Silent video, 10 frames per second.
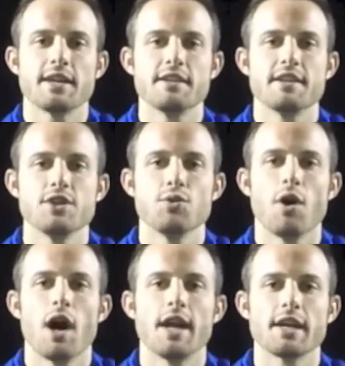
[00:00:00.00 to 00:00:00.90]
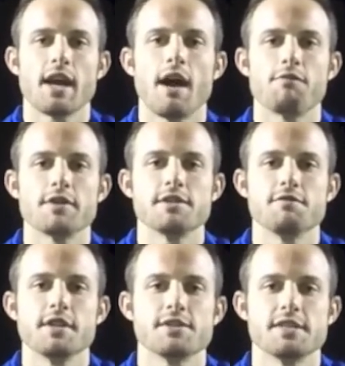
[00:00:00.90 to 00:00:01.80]
continue on in conference to
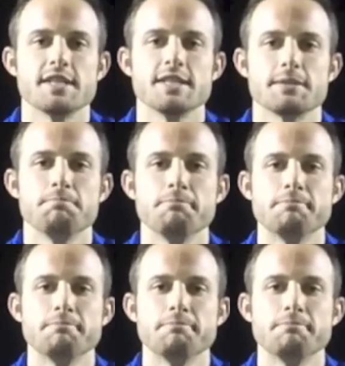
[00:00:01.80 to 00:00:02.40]
finish the season.